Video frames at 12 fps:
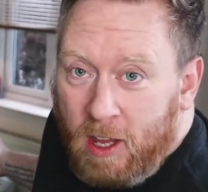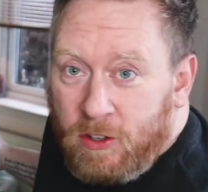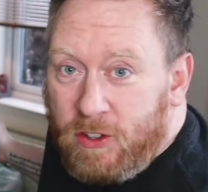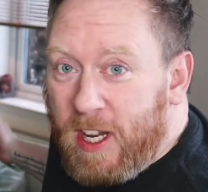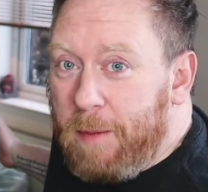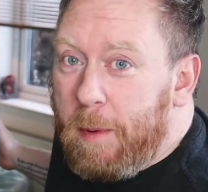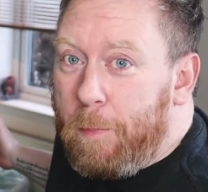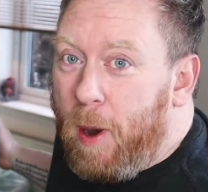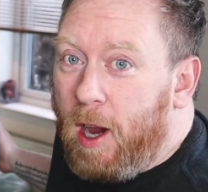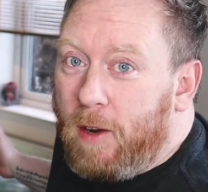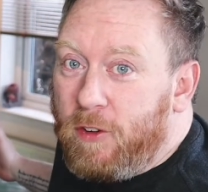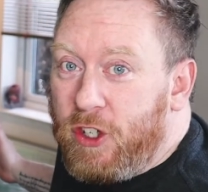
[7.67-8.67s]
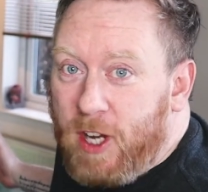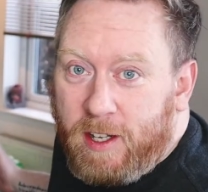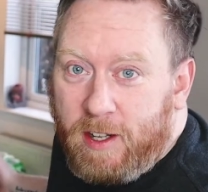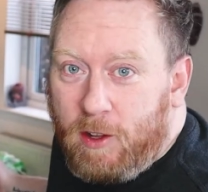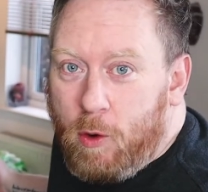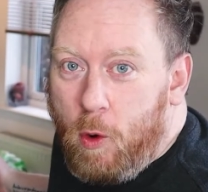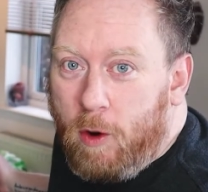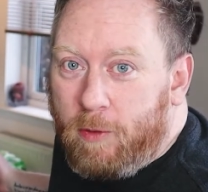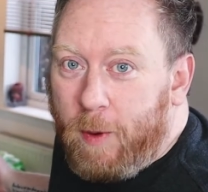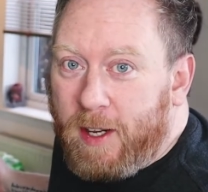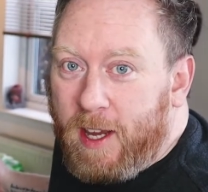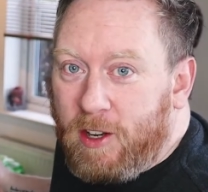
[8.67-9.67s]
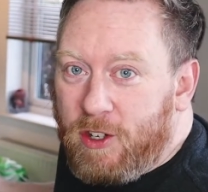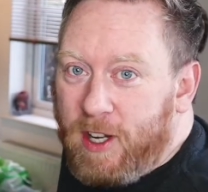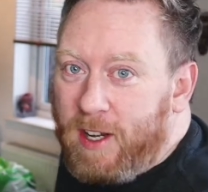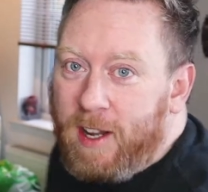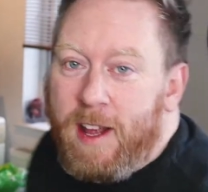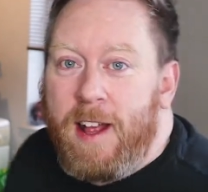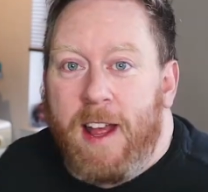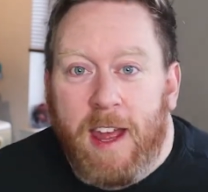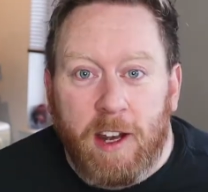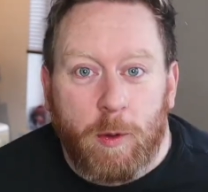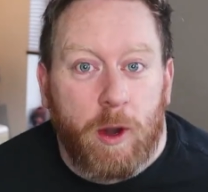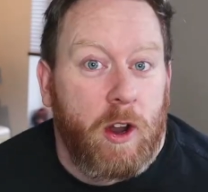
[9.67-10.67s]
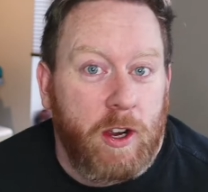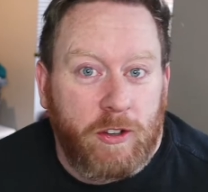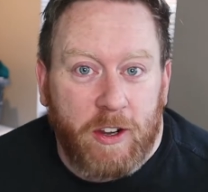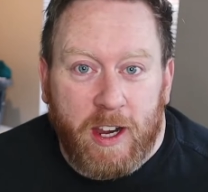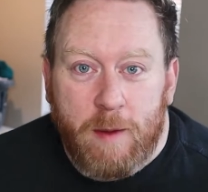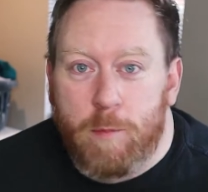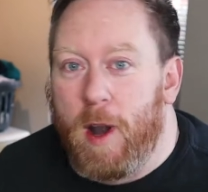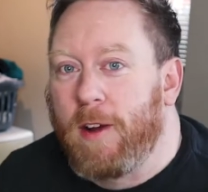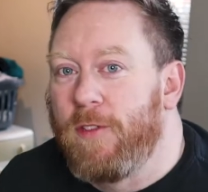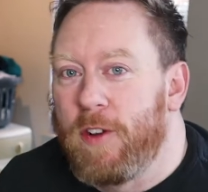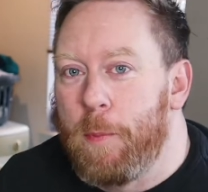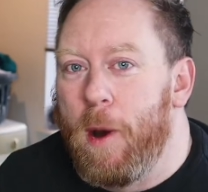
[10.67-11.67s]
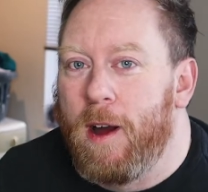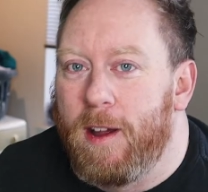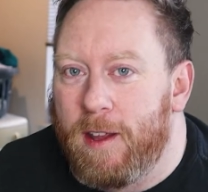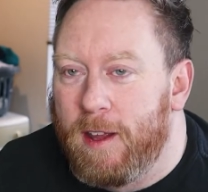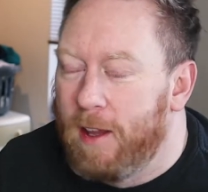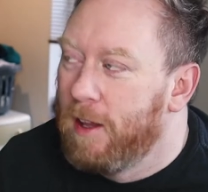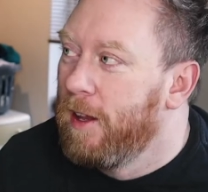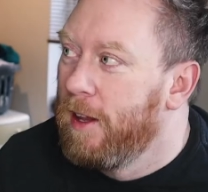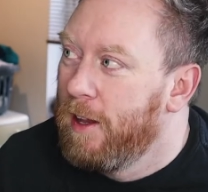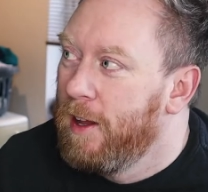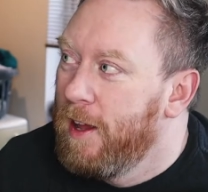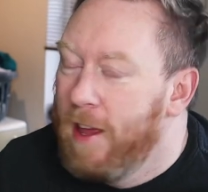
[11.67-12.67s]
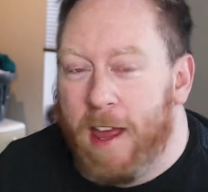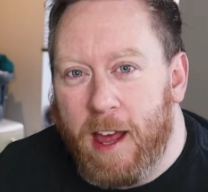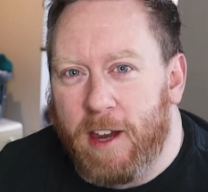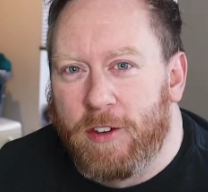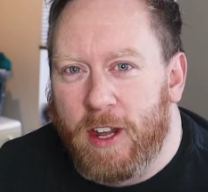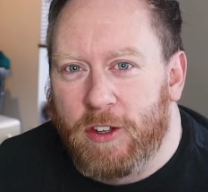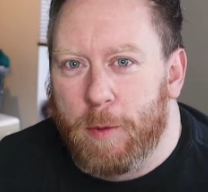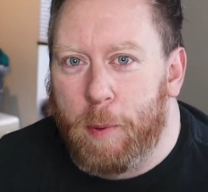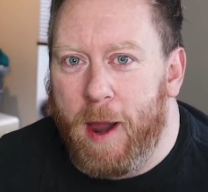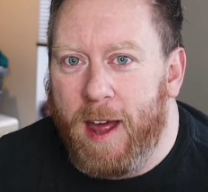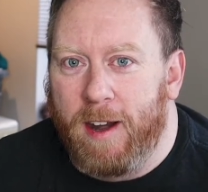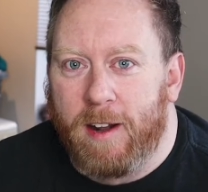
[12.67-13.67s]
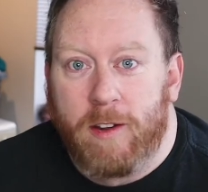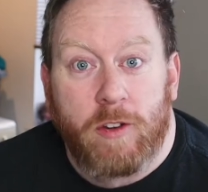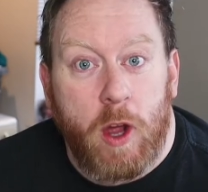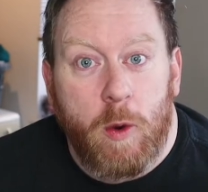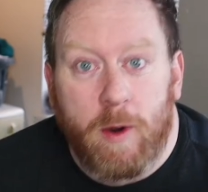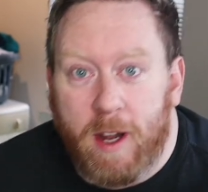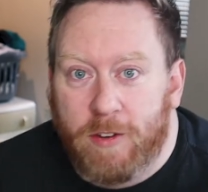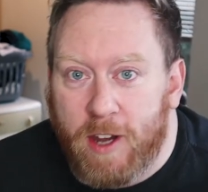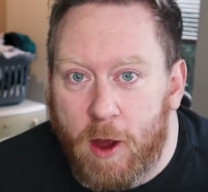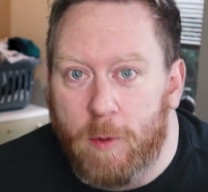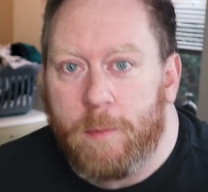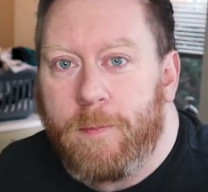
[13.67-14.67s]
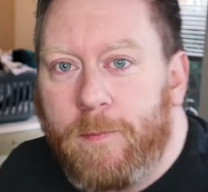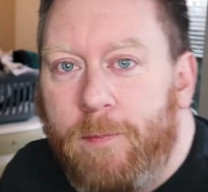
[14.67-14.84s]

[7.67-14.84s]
steaming pile of shit in the corner of my kitchen into a nice looking breakfast bar. At least that's the plan. So, let's go!